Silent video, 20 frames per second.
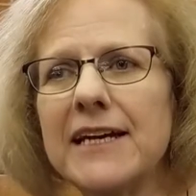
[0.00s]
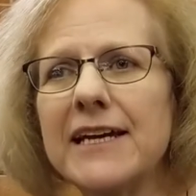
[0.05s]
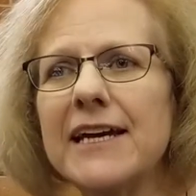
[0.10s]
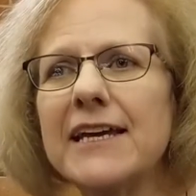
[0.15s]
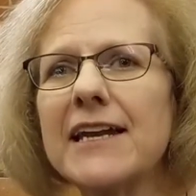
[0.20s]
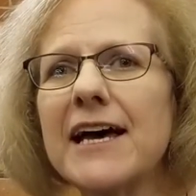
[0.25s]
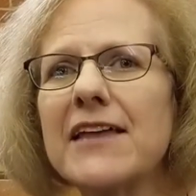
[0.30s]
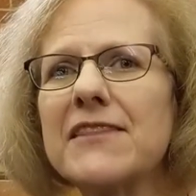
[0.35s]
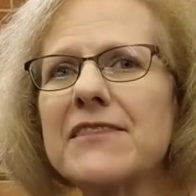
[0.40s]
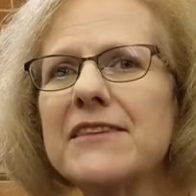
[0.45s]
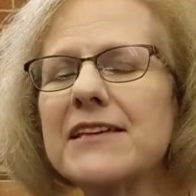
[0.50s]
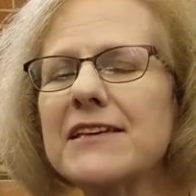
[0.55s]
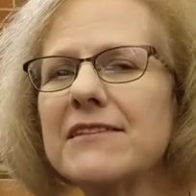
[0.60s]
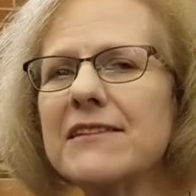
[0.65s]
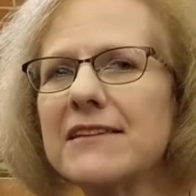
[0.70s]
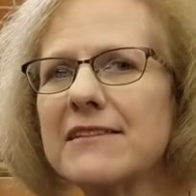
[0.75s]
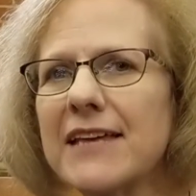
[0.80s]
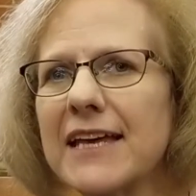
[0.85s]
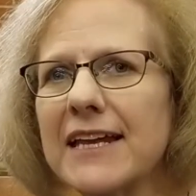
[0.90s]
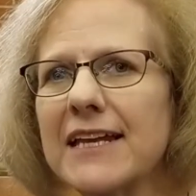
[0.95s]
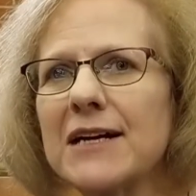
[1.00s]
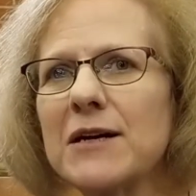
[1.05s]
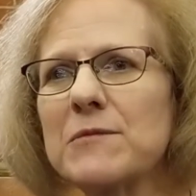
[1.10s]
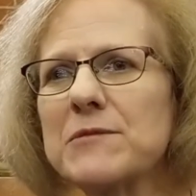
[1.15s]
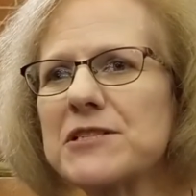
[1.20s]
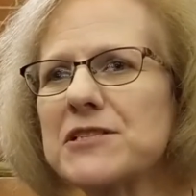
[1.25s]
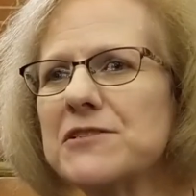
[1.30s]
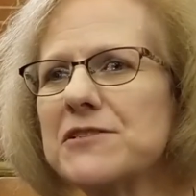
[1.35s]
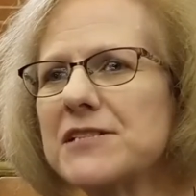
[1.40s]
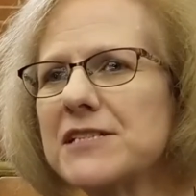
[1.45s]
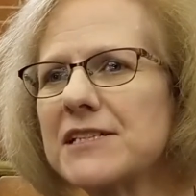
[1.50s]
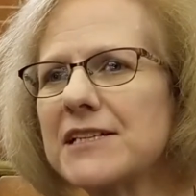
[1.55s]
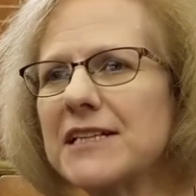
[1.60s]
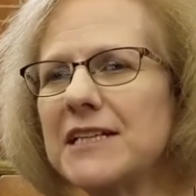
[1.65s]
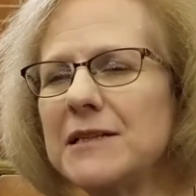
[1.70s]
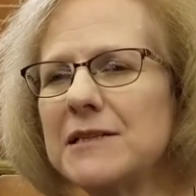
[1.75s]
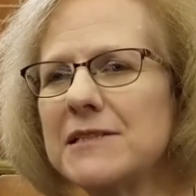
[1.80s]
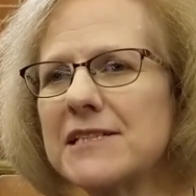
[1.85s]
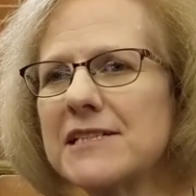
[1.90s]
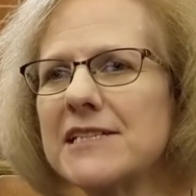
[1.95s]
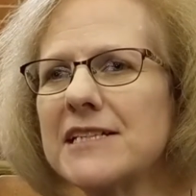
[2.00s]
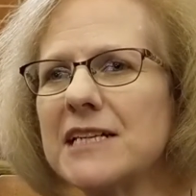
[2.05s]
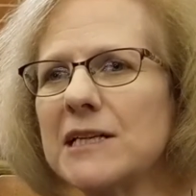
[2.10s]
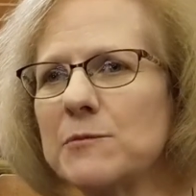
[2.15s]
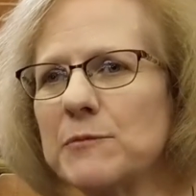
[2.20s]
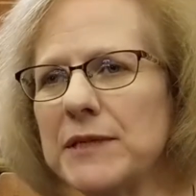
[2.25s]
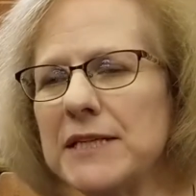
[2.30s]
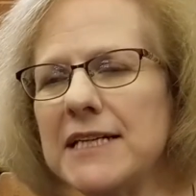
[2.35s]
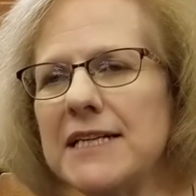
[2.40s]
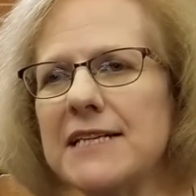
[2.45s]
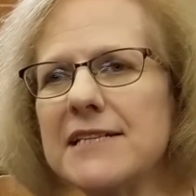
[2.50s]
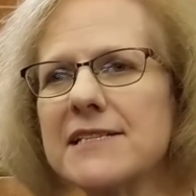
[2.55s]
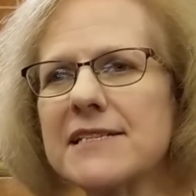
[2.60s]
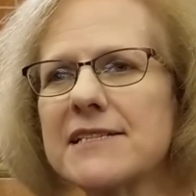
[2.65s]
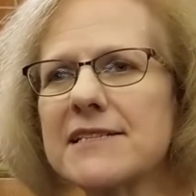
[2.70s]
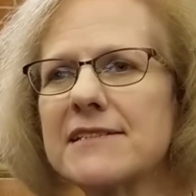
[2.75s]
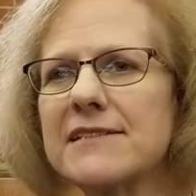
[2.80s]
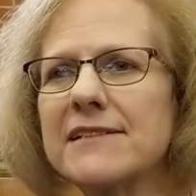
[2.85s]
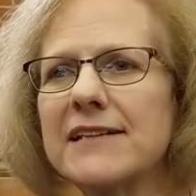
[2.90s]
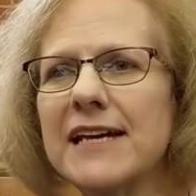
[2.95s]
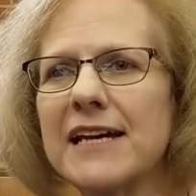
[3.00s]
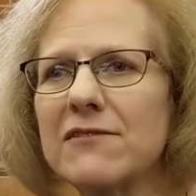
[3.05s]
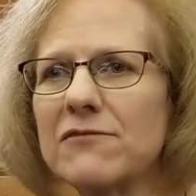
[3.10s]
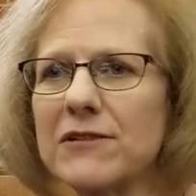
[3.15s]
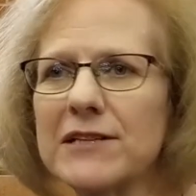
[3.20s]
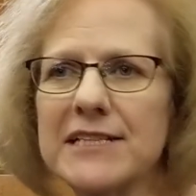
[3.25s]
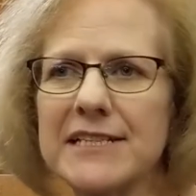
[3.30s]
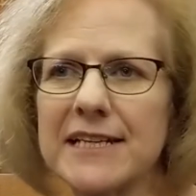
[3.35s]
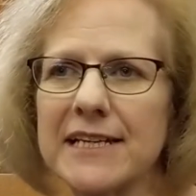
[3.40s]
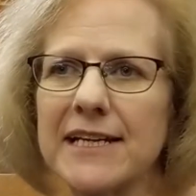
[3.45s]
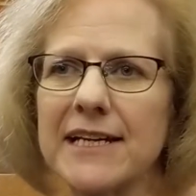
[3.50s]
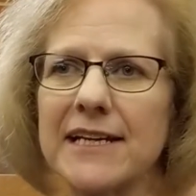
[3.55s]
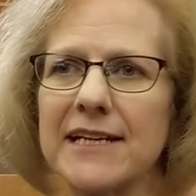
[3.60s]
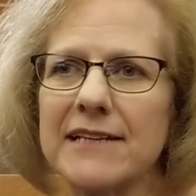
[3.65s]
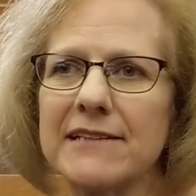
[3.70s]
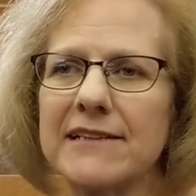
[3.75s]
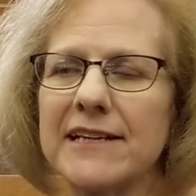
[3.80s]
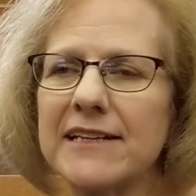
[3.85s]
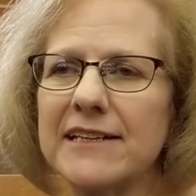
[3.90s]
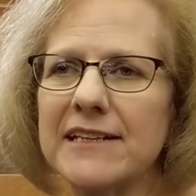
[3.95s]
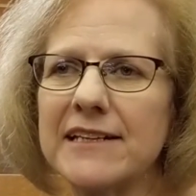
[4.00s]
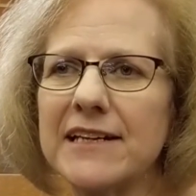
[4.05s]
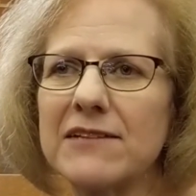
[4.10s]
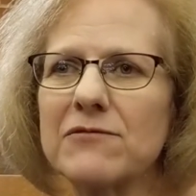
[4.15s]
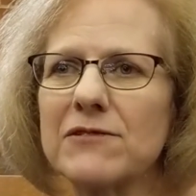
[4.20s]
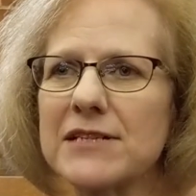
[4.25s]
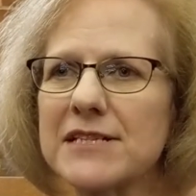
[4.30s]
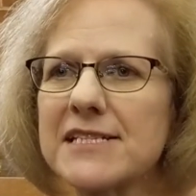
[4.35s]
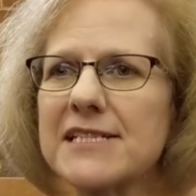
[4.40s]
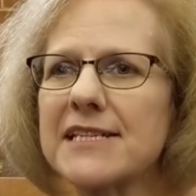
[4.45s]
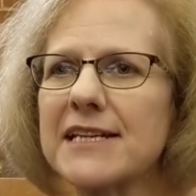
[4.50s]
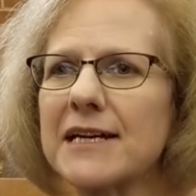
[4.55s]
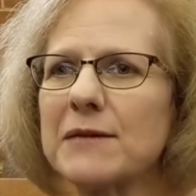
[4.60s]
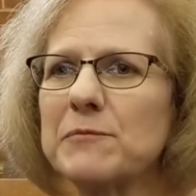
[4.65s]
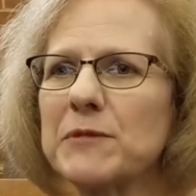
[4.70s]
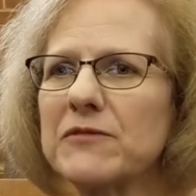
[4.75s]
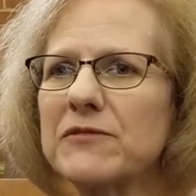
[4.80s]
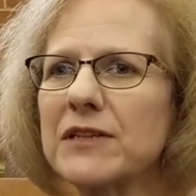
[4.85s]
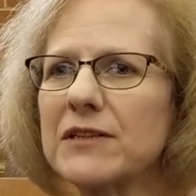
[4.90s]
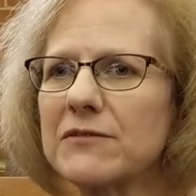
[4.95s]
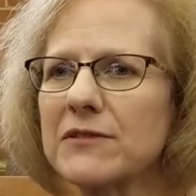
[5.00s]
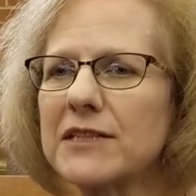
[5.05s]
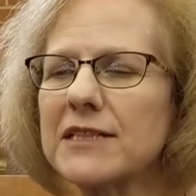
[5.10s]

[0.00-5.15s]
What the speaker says: And I think that helps you seek peace every day and in every step of it.